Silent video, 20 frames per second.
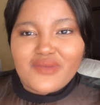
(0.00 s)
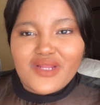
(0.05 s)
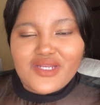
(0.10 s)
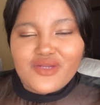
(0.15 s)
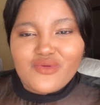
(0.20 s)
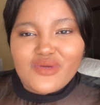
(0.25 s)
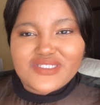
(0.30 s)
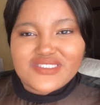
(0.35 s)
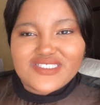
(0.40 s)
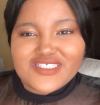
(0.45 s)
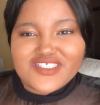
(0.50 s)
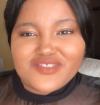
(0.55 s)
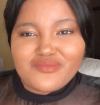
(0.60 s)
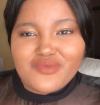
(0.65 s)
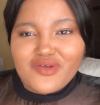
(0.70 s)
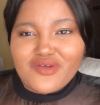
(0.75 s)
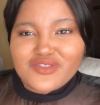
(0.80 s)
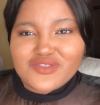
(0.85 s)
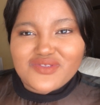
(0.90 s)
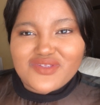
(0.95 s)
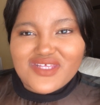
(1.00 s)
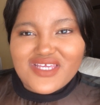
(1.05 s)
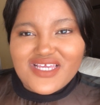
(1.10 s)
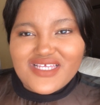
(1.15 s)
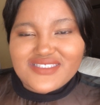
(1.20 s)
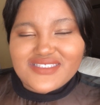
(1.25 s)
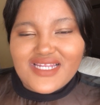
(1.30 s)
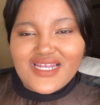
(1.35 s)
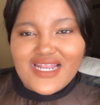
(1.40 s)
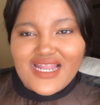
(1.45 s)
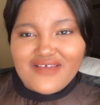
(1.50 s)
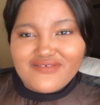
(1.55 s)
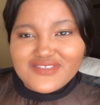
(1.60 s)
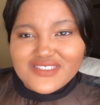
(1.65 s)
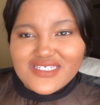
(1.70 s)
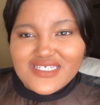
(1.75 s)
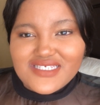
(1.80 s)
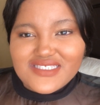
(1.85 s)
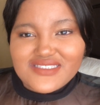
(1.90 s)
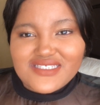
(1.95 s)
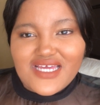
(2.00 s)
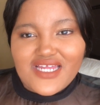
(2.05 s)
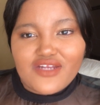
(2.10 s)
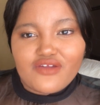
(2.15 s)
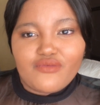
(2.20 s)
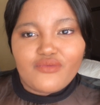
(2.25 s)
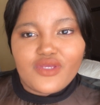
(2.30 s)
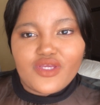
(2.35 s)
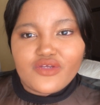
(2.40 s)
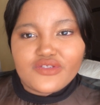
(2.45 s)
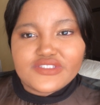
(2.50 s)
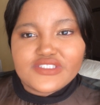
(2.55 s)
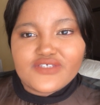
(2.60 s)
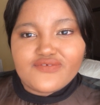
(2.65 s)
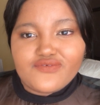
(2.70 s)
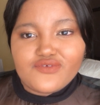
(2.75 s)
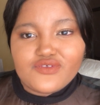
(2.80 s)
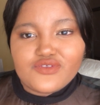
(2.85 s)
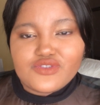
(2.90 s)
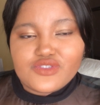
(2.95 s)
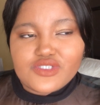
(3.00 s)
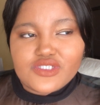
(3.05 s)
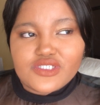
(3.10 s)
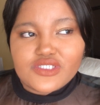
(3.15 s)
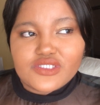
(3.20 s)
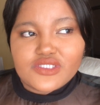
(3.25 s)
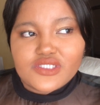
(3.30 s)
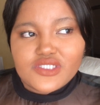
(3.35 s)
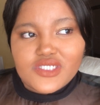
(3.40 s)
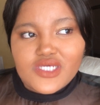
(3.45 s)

lady who has experience with kids and loves kids, and we interviewed her